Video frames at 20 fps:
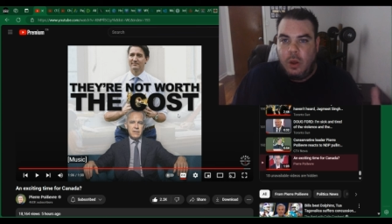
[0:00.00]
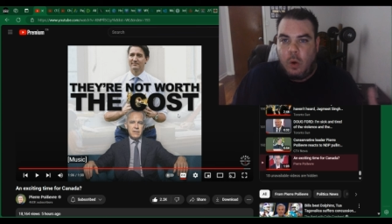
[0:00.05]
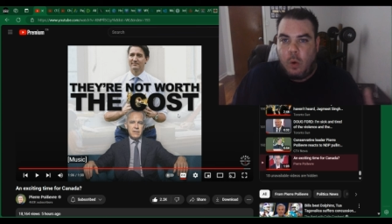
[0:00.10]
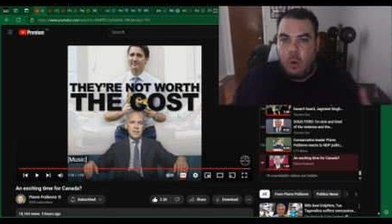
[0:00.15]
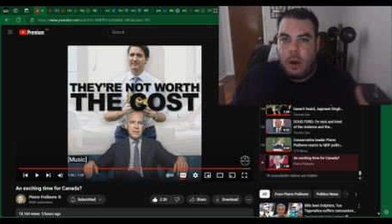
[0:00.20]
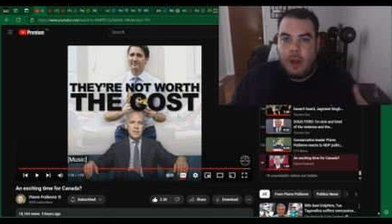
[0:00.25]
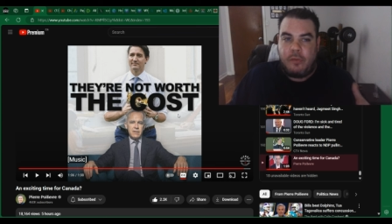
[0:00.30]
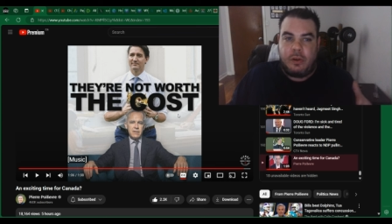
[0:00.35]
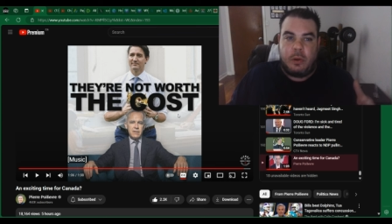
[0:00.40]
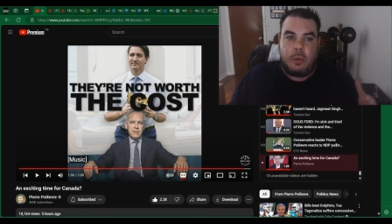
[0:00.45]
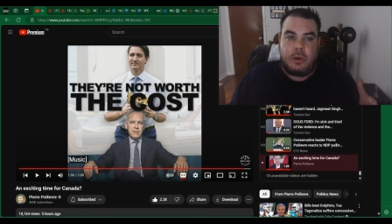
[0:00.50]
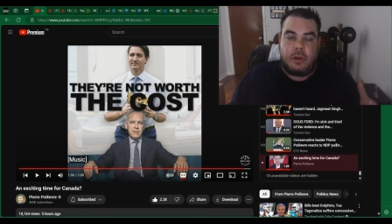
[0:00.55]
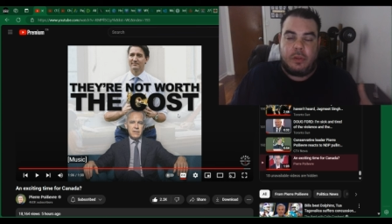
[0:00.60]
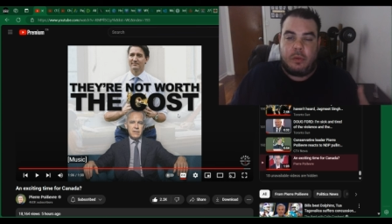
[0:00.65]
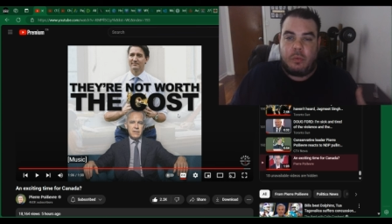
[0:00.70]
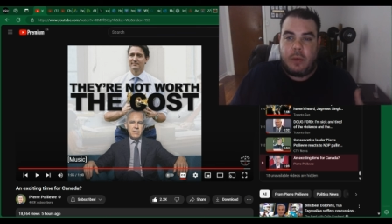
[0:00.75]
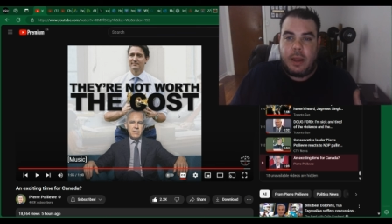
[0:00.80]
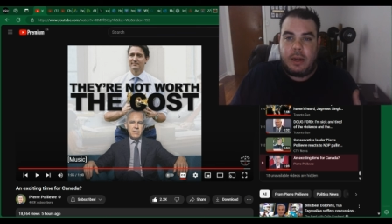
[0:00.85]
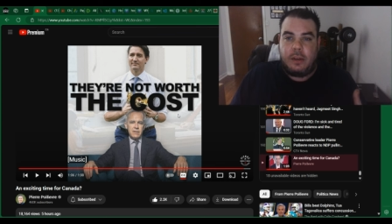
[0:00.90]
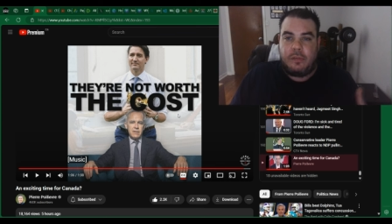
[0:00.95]
or everyone to
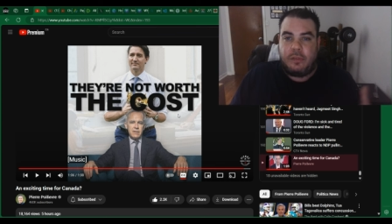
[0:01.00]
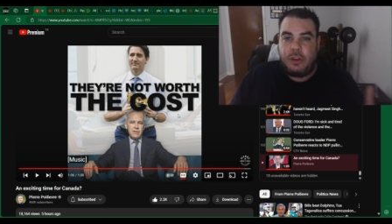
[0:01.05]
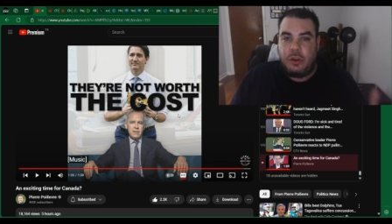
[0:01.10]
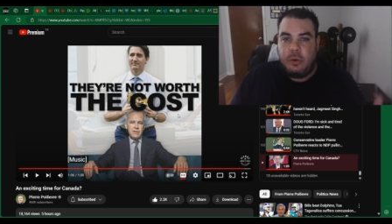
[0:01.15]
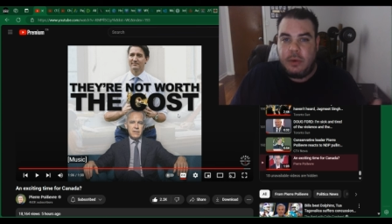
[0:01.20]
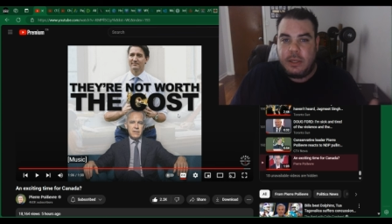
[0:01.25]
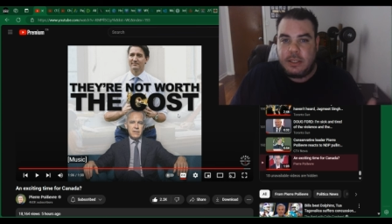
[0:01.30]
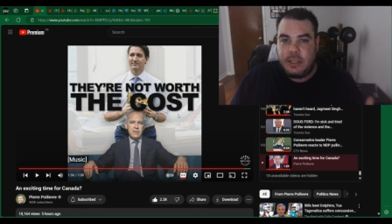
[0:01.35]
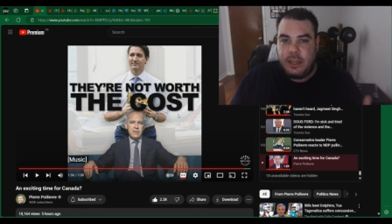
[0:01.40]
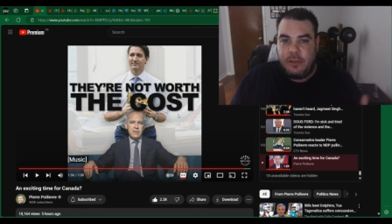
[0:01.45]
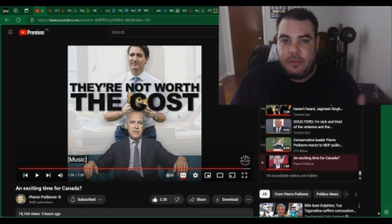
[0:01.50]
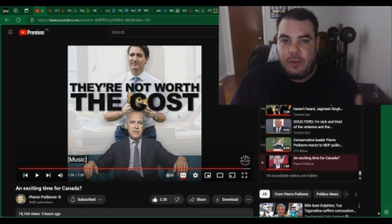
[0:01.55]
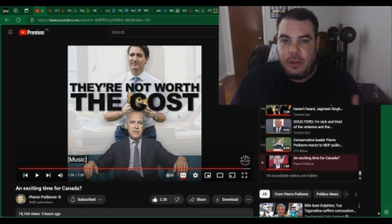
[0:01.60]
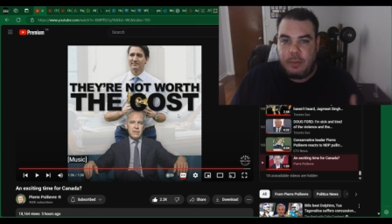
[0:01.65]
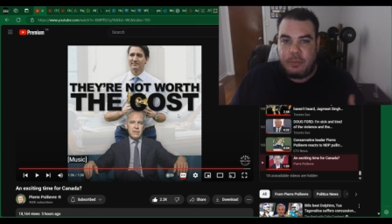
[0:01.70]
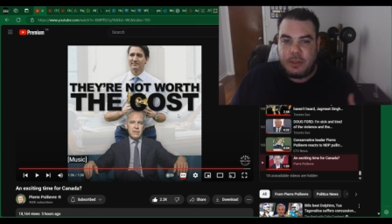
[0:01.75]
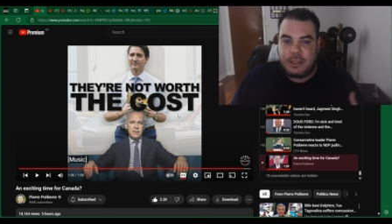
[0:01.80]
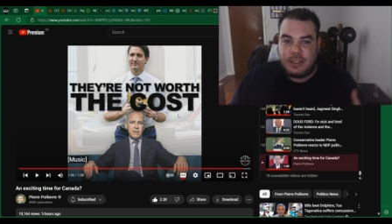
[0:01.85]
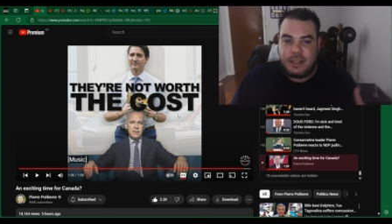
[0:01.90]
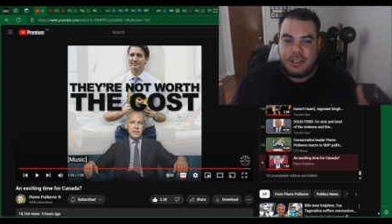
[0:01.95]
the right of you is evil?
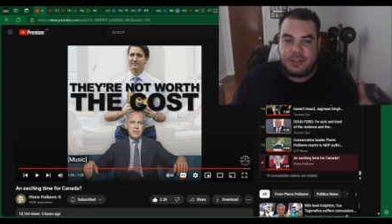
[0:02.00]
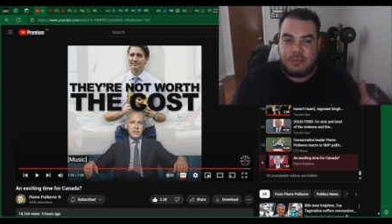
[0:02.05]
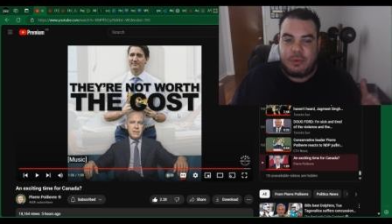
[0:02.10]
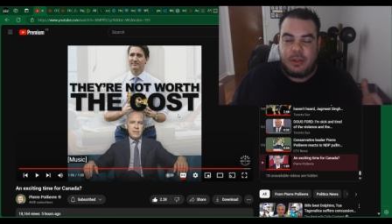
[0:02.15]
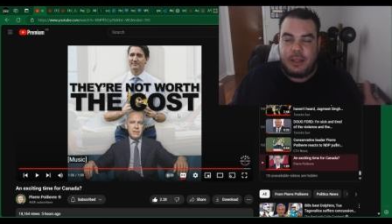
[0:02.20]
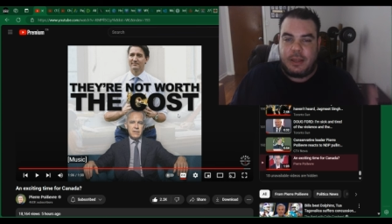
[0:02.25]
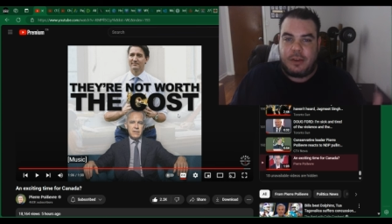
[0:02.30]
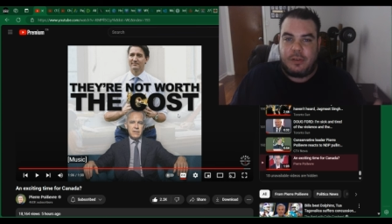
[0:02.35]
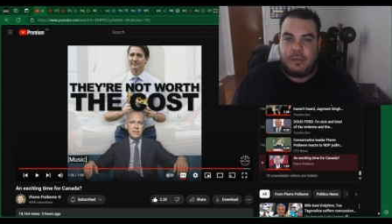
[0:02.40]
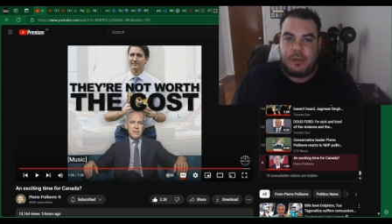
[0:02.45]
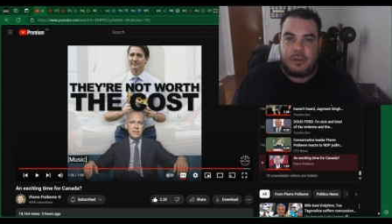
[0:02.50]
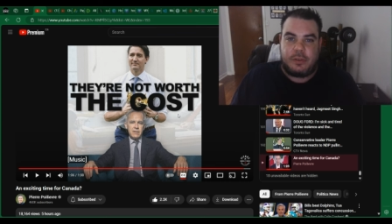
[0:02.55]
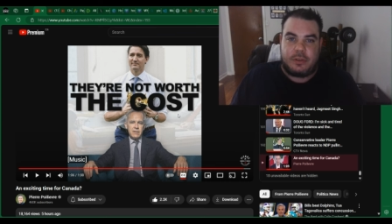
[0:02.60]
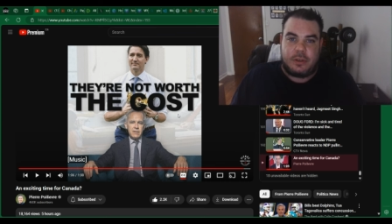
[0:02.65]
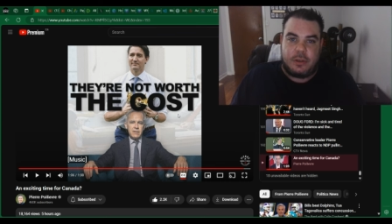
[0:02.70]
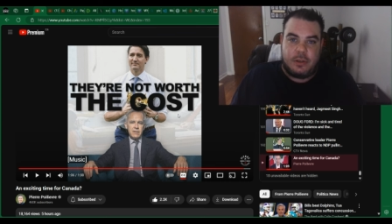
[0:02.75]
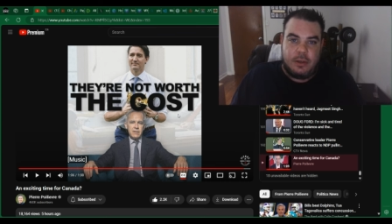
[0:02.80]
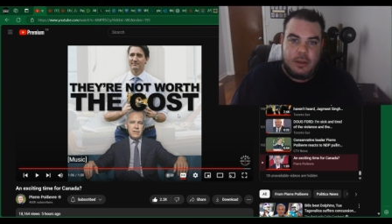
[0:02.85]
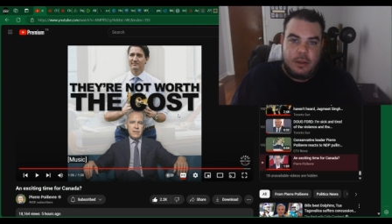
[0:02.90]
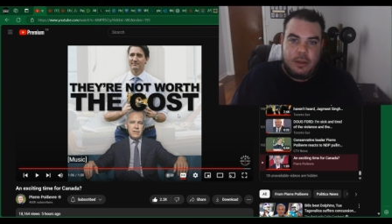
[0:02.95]
I'm just, it's really confusing.